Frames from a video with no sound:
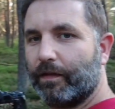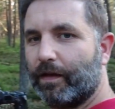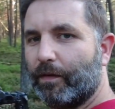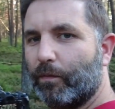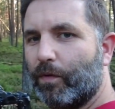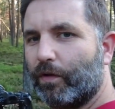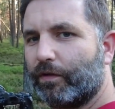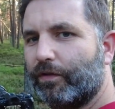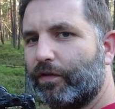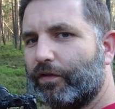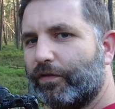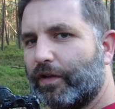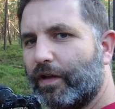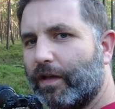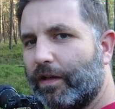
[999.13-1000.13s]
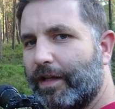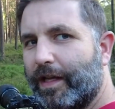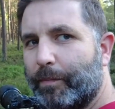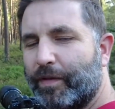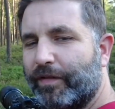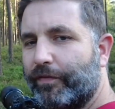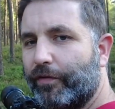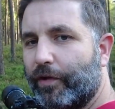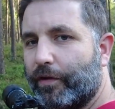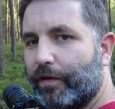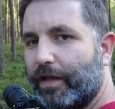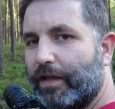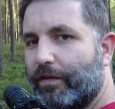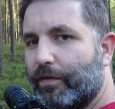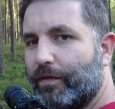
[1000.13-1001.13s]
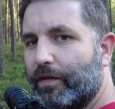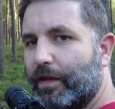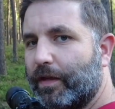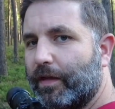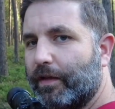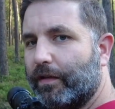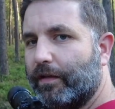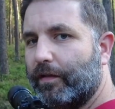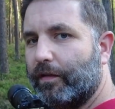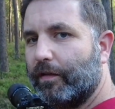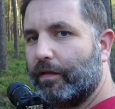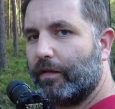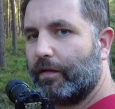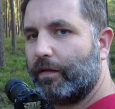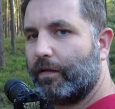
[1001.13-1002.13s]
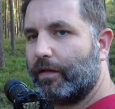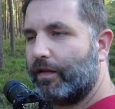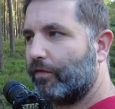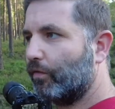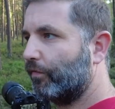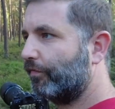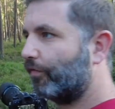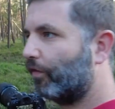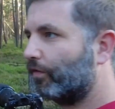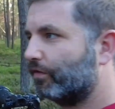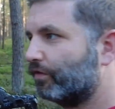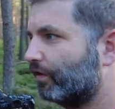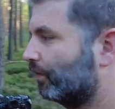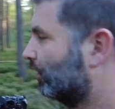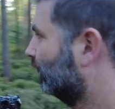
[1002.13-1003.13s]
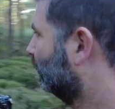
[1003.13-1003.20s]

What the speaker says: I walked just a little bit further into the forest,